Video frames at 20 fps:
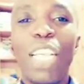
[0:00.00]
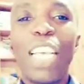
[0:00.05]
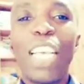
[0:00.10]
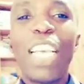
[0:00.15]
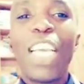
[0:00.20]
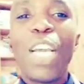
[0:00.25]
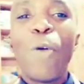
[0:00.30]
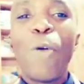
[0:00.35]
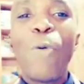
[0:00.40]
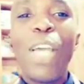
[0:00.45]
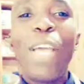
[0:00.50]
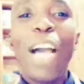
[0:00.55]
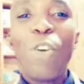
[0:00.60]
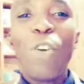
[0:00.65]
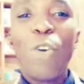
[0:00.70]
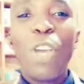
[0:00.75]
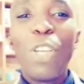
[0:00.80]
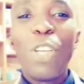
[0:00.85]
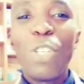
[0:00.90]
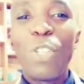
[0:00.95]
today, we
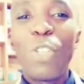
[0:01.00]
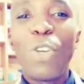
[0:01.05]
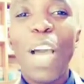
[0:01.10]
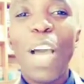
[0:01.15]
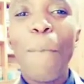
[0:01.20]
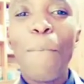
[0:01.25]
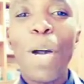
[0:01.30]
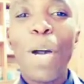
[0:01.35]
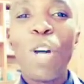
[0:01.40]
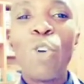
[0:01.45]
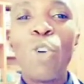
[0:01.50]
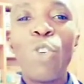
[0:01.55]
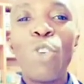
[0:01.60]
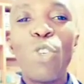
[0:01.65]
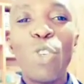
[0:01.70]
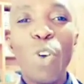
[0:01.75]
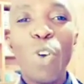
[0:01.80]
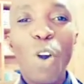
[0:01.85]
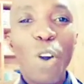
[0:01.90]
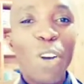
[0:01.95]
are going to talk
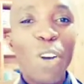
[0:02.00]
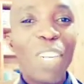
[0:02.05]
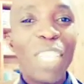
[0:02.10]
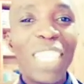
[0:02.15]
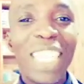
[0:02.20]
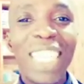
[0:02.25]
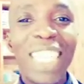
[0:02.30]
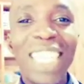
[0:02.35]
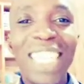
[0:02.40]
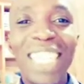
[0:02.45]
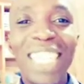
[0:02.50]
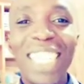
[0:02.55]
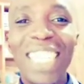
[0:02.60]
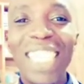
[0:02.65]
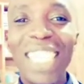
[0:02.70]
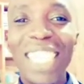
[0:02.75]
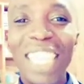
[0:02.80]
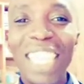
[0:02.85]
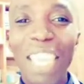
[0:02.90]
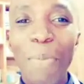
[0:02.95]
about all
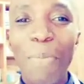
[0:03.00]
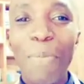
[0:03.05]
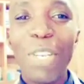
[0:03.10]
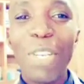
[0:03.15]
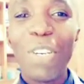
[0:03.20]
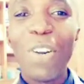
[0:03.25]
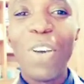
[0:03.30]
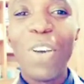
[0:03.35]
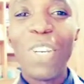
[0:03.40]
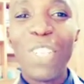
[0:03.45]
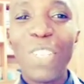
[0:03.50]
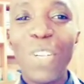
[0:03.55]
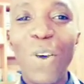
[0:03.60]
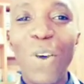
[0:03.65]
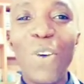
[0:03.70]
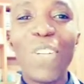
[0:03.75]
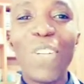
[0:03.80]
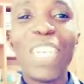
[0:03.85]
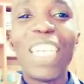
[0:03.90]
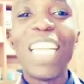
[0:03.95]
this. Keep it locked
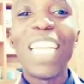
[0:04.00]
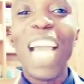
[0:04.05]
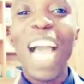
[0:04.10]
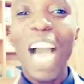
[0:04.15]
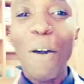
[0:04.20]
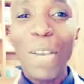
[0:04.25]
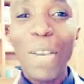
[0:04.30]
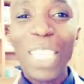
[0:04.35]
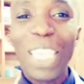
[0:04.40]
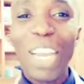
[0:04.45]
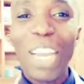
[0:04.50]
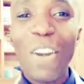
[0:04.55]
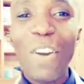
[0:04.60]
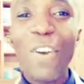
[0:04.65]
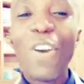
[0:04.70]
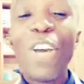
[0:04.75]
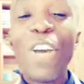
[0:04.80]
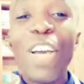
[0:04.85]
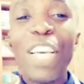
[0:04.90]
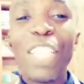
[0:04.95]
on our
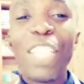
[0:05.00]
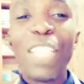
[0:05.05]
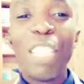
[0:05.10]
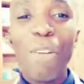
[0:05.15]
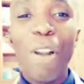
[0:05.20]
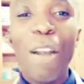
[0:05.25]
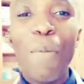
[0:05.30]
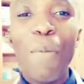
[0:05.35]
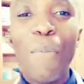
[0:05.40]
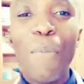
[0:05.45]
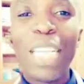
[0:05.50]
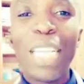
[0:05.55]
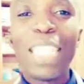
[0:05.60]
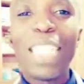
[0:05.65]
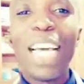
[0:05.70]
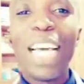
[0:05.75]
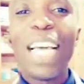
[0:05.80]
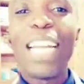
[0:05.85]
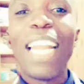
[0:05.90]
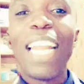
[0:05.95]
channel, Gerard
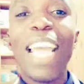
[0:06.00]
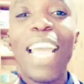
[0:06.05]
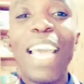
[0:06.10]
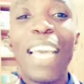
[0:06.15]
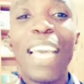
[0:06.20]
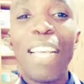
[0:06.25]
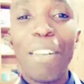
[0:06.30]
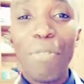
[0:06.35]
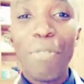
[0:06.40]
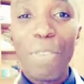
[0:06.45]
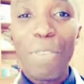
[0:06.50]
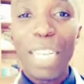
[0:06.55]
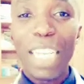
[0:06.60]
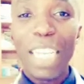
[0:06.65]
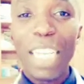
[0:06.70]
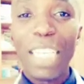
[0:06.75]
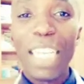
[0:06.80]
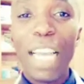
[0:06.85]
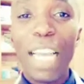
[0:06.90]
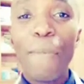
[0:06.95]
Massa, the Health
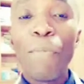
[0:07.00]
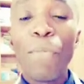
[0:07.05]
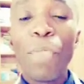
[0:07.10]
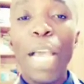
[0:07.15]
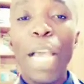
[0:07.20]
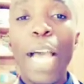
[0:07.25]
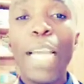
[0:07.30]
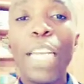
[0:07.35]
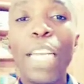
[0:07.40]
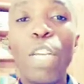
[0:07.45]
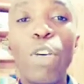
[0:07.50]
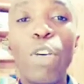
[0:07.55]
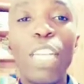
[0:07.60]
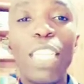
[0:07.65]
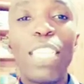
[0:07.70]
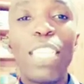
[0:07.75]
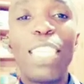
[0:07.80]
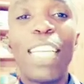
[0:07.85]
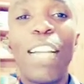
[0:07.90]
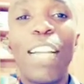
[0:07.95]
Educator, and on
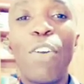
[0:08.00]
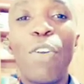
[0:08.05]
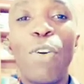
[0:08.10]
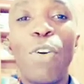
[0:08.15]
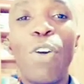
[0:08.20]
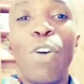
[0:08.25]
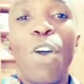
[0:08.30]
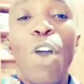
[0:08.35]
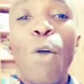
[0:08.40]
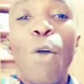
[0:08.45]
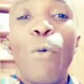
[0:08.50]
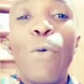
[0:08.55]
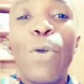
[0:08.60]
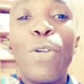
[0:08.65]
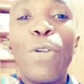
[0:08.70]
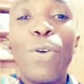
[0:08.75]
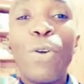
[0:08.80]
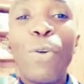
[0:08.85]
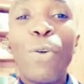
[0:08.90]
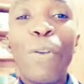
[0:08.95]
this channel, we
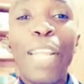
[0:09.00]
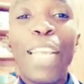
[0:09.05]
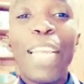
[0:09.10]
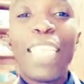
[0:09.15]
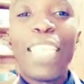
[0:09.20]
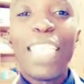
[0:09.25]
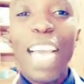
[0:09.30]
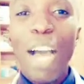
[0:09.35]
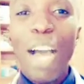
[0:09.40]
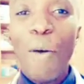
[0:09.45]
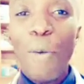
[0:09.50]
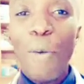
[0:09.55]
do create